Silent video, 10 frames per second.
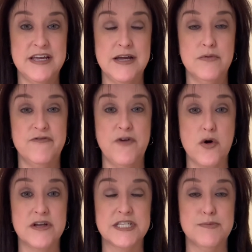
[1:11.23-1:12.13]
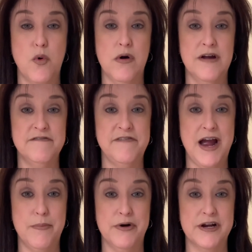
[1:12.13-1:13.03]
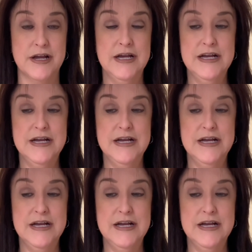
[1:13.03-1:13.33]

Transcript: It focused more on fabric.